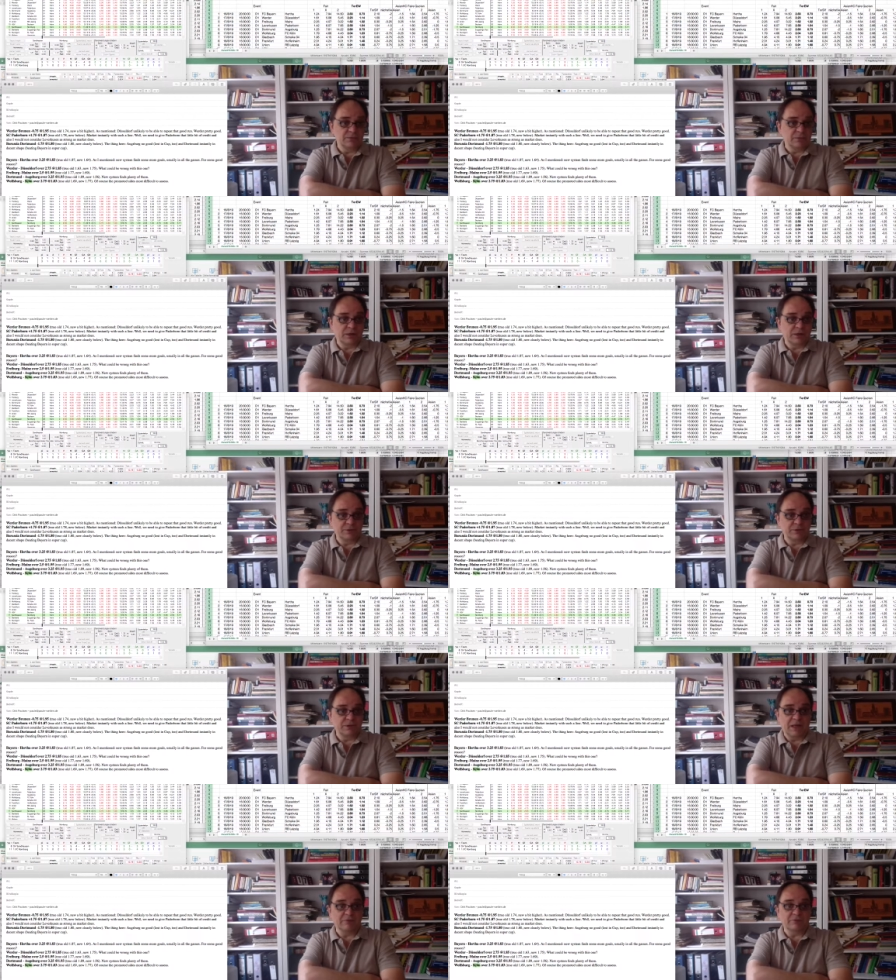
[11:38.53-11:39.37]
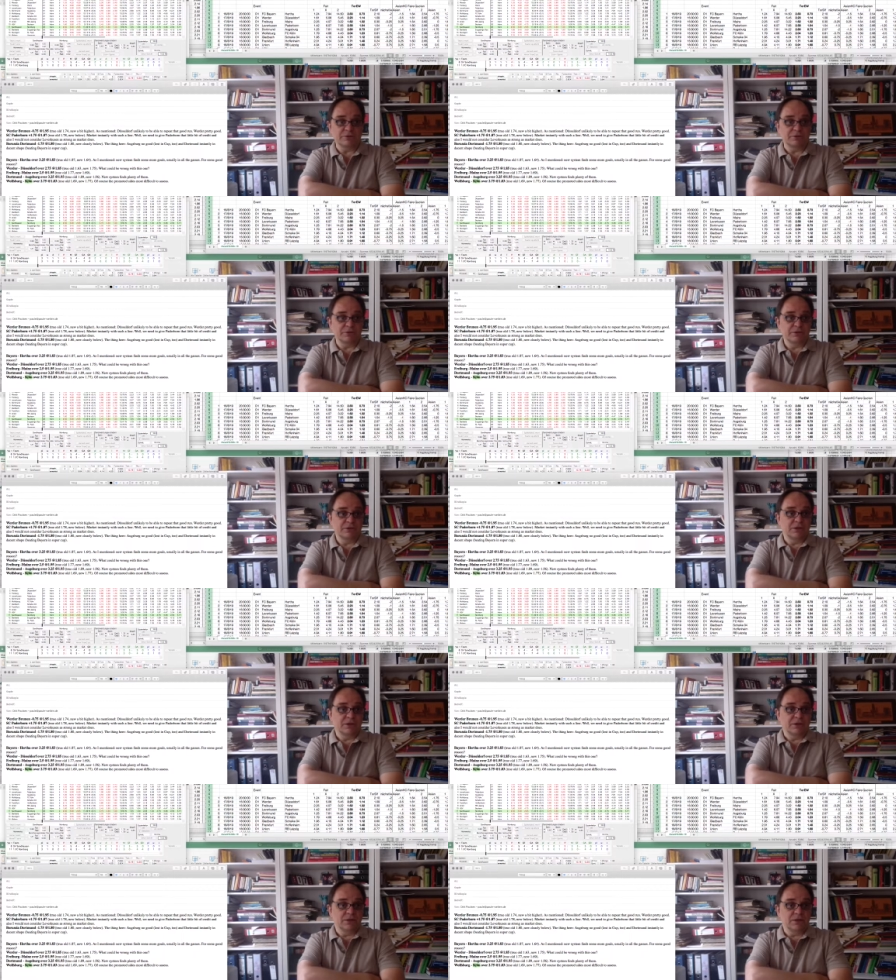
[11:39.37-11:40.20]
would never
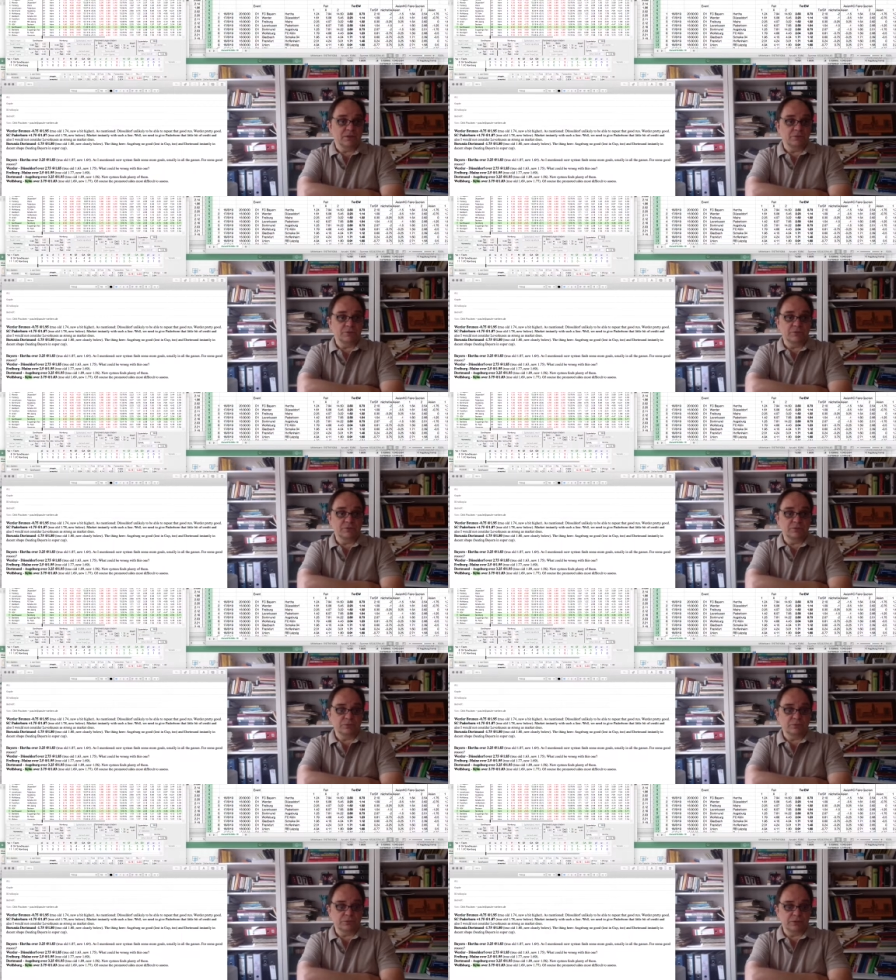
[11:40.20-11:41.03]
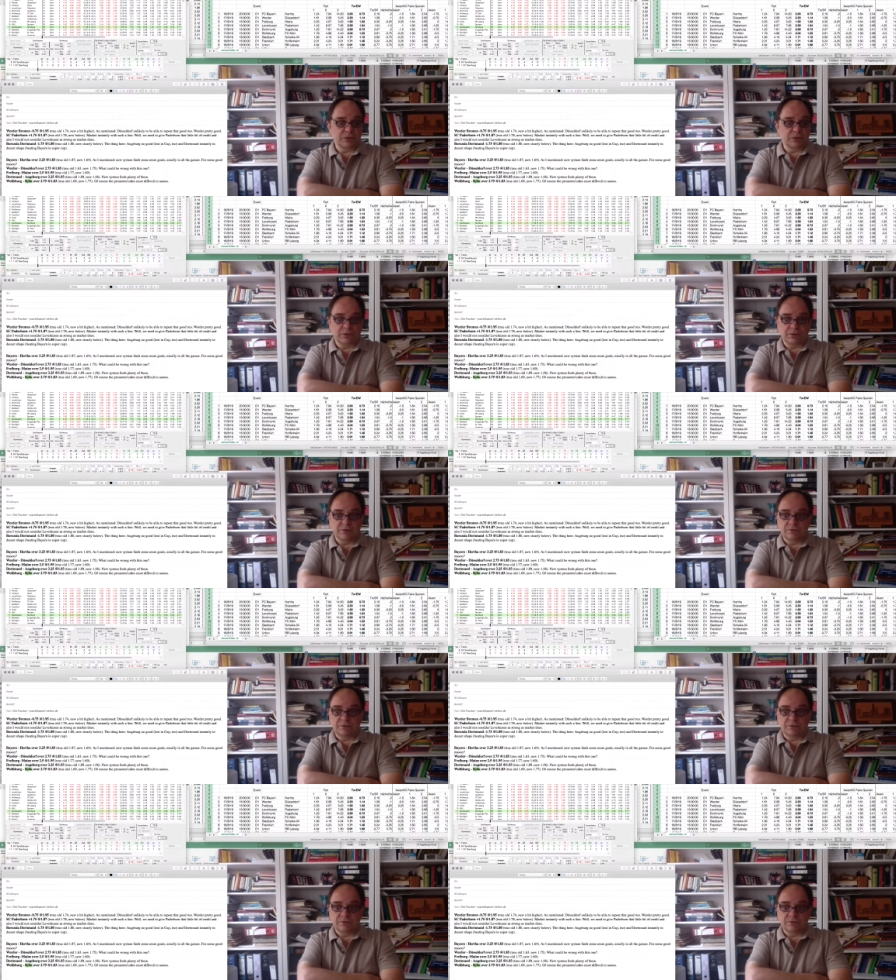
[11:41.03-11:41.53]
come to